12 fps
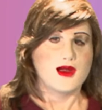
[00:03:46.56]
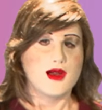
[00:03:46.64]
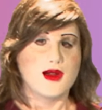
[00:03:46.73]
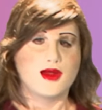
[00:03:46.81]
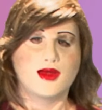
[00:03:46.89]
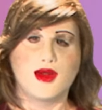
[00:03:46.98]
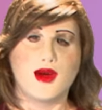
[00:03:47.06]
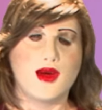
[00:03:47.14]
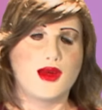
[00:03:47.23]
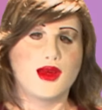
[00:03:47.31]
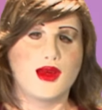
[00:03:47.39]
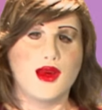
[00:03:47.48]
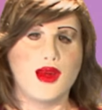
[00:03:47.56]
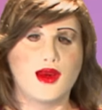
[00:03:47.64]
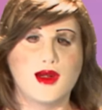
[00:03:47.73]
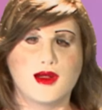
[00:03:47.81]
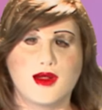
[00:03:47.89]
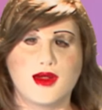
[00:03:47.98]
Yeah, for
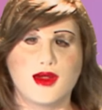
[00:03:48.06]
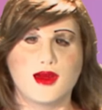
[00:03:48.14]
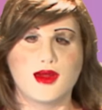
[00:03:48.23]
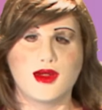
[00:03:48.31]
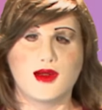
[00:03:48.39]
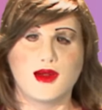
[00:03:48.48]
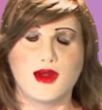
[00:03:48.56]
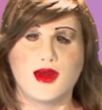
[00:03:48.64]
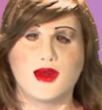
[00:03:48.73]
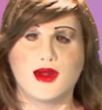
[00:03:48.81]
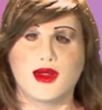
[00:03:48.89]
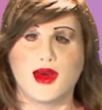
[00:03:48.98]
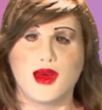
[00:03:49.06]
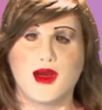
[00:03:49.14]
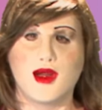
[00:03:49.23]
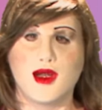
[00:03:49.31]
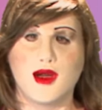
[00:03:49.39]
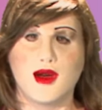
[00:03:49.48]
realism, silicone is the
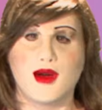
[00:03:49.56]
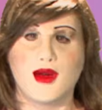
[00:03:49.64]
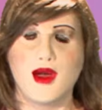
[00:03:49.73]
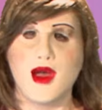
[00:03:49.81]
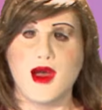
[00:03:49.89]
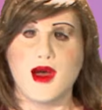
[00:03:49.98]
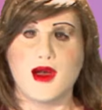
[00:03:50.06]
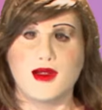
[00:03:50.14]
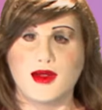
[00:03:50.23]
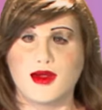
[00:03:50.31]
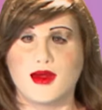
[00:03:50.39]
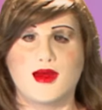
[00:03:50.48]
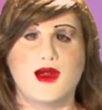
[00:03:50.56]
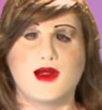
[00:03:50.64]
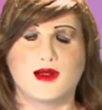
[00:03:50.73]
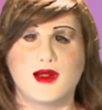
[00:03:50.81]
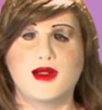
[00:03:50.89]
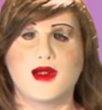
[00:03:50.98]
way to go. I used to
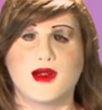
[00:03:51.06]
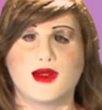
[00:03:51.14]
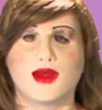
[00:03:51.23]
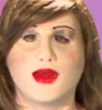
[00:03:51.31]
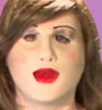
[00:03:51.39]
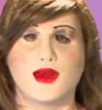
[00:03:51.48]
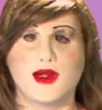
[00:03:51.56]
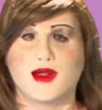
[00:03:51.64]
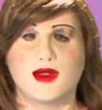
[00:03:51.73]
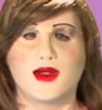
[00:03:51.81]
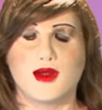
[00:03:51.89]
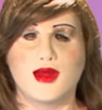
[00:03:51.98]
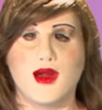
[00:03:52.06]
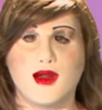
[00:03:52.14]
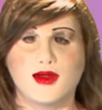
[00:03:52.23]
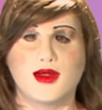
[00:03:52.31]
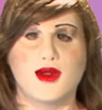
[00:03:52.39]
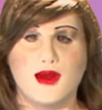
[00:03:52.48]
make latex realistic
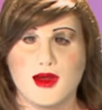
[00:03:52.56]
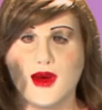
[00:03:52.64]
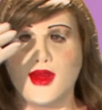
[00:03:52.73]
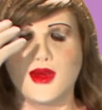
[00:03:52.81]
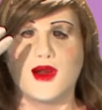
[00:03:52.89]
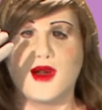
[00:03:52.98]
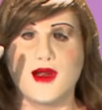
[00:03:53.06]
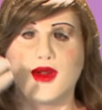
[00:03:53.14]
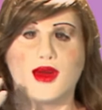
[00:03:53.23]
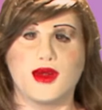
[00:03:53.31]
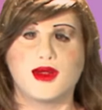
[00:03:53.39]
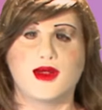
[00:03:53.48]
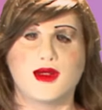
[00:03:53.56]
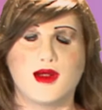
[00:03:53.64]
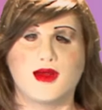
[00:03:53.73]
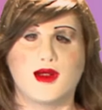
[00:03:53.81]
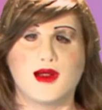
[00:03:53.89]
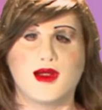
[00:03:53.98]
masks, with open eye holes and
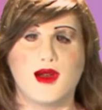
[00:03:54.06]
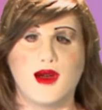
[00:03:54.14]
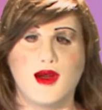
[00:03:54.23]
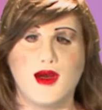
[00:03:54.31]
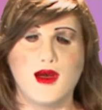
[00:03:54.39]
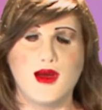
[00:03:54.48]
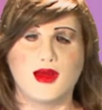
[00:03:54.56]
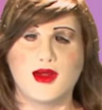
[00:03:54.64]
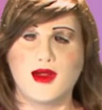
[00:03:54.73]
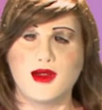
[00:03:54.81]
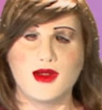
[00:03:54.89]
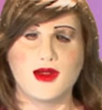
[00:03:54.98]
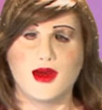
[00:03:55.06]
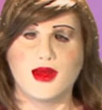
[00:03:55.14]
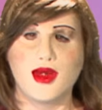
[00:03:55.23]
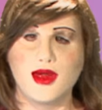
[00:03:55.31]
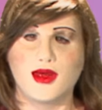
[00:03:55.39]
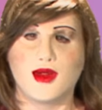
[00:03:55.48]
stuff like that. But they just
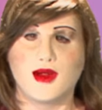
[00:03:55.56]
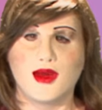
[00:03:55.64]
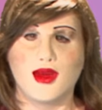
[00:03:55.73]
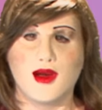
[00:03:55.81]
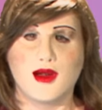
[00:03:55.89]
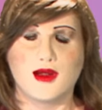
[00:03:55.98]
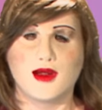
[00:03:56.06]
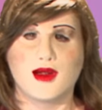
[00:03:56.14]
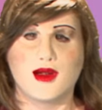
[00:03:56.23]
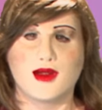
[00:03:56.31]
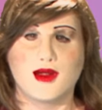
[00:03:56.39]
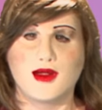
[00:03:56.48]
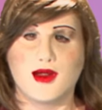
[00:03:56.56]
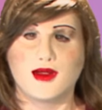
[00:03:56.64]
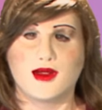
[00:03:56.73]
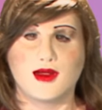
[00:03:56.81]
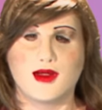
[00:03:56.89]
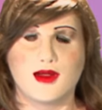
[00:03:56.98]
don't move very well.
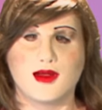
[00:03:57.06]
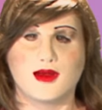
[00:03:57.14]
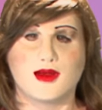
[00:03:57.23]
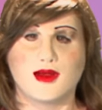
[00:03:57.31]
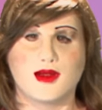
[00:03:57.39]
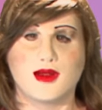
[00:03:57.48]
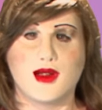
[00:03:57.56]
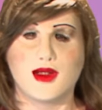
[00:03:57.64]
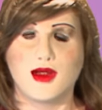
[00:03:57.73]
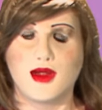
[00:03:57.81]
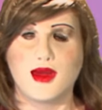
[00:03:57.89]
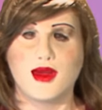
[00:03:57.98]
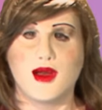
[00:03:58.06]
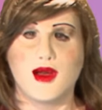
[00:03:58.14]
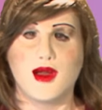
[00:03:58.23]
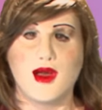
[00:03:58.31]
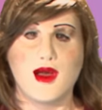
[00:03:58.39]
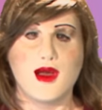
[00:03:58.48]
Latex just doesn't do
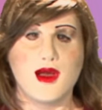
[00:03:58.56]
that.